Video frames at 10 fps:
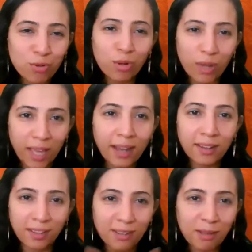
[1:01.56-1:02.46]
to look
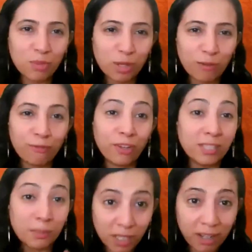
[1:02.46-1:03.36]
at in terms of
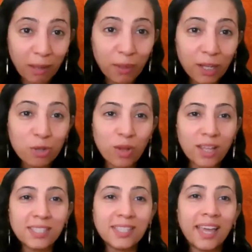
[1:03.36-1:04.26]
subscribing to
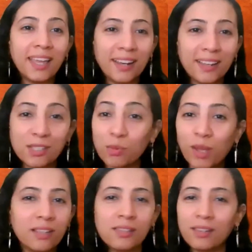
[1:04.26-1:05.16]
us, and as
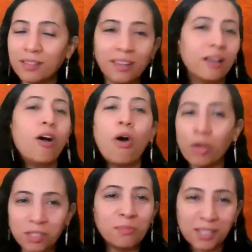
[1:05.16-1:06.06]
well as a
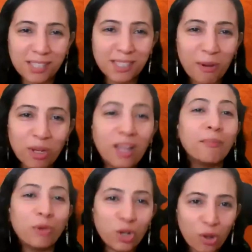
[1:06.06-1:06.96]
awesome discount.
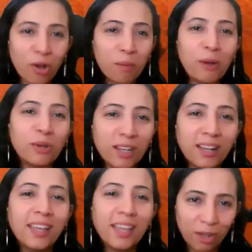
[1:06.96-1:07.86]
I'm going to talk about
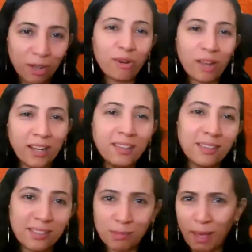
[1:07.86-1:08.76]
it, right in
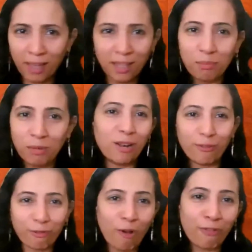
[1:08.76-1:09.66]
the smack in the middle
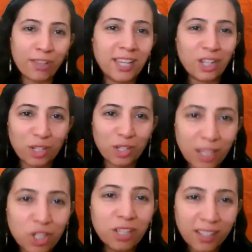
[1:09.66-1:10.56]
of our
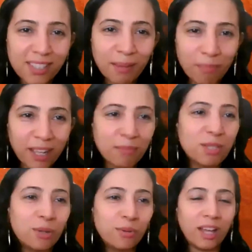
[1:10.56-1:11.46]
session at some time.
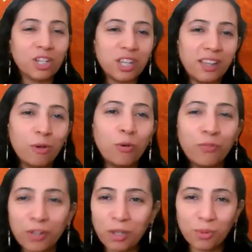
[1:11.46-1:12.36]
So Akshay,
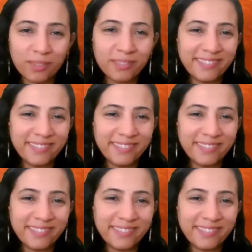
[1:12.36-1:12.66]
over to you.